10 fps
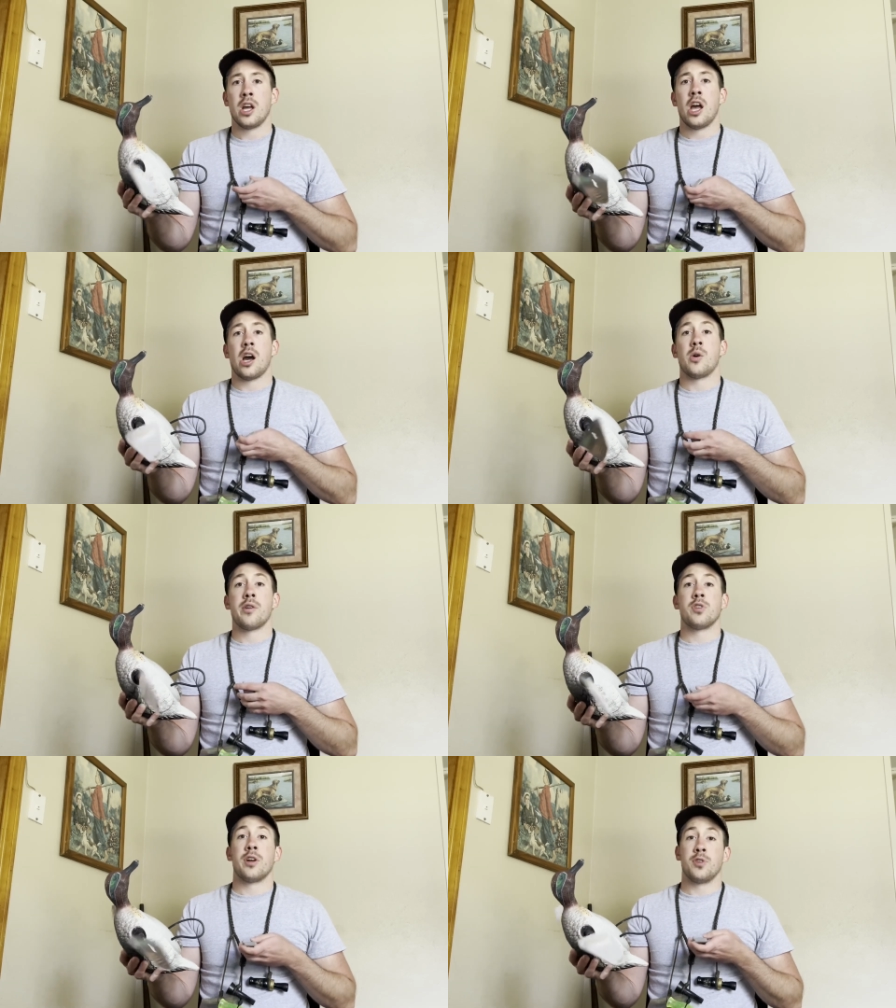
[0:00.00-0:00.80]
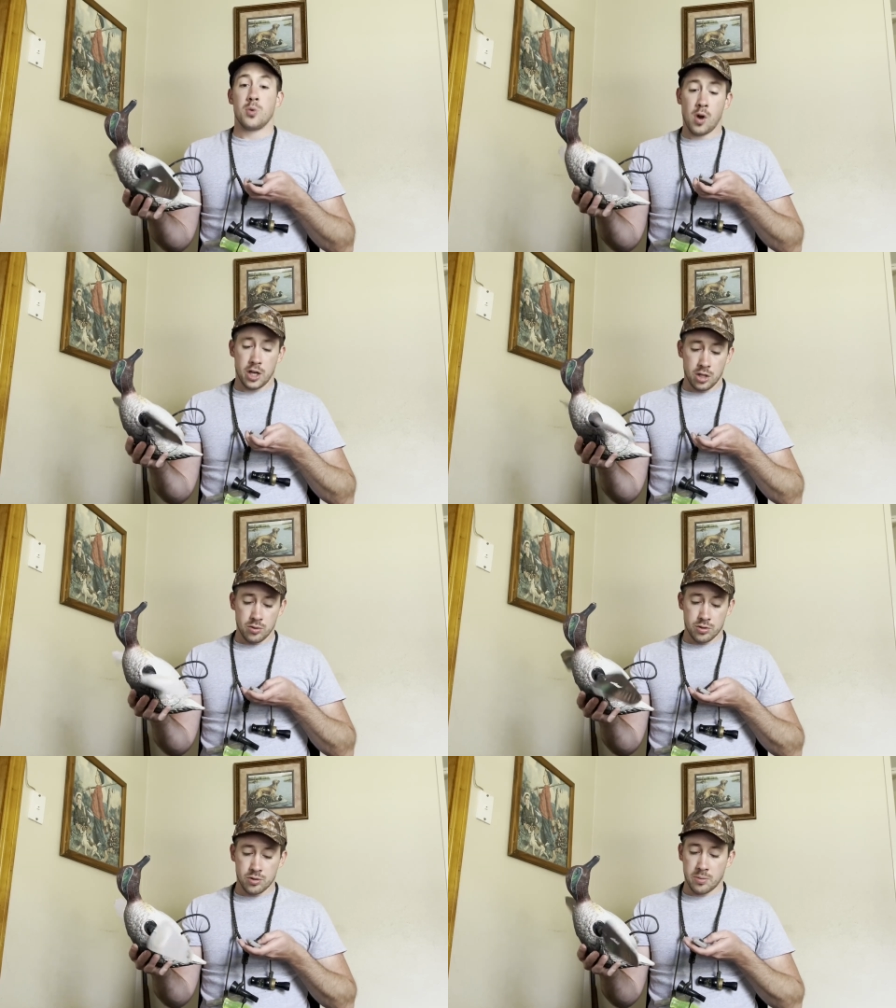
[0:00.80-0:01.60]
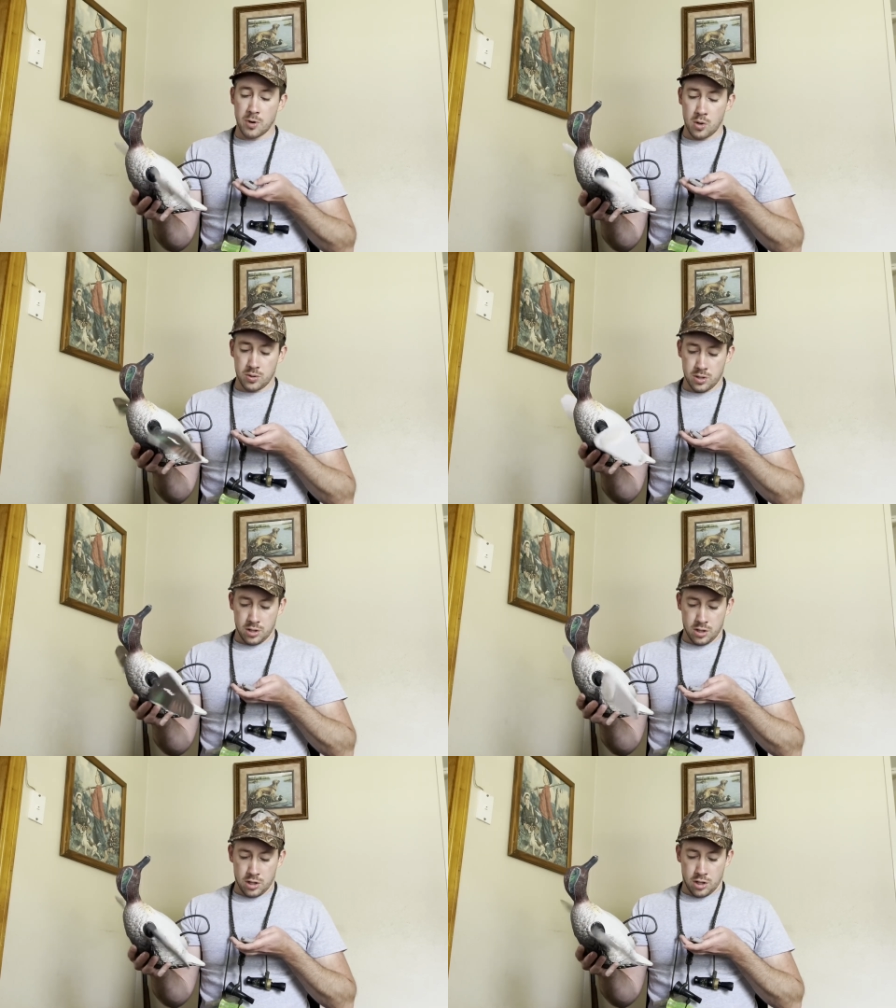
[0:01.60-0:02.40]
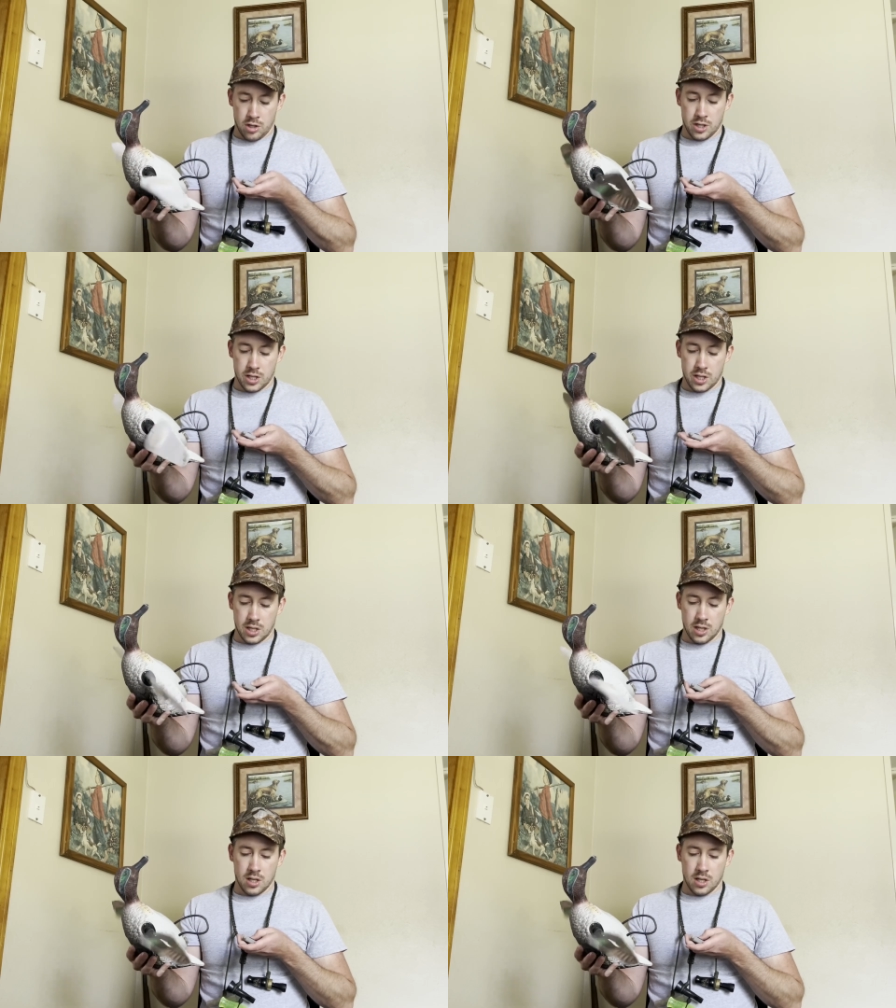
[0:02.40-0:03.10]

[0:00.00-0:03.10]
However, if you want to use the remote, you can